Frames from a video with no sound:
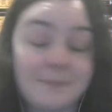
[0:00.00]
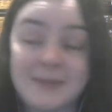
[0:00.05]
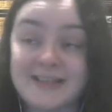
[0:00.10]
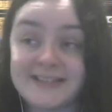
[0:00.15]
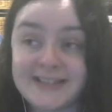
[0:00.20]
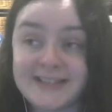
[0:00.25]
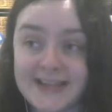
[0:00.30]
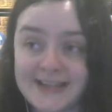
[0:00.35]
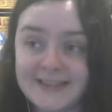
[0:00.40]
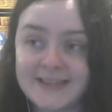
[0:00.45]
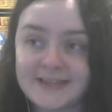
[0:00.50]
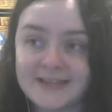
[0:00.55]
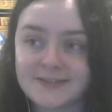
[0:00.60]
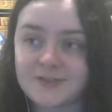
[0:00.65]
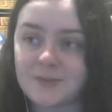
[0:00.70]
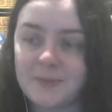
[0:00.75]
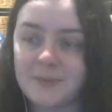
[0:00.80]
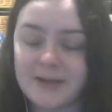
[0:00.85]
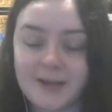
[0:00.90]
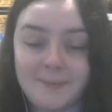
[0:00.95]
Me saying that
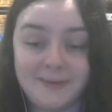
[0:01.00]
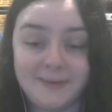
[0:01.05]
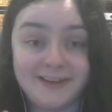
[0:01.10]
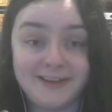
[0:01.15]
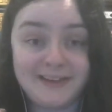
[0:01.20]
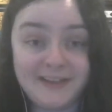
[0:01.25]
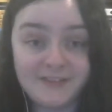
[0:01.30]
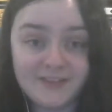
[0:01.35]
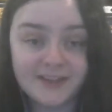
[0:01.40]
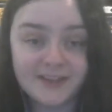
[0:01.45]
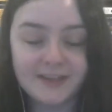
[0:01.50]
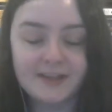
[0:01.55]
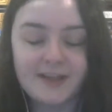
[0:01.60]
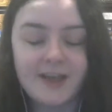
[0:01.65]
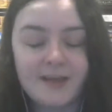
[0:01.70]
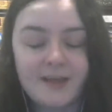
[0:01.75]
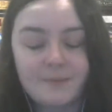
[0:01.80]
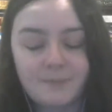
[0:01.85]
does not mean I believe it,